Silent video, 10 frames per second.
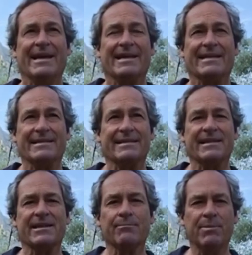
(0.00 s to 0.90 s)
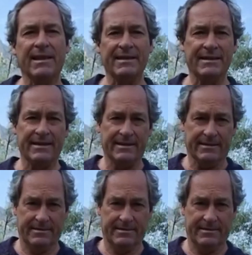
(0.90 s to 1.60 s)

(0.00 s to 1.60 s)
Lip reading: is the blending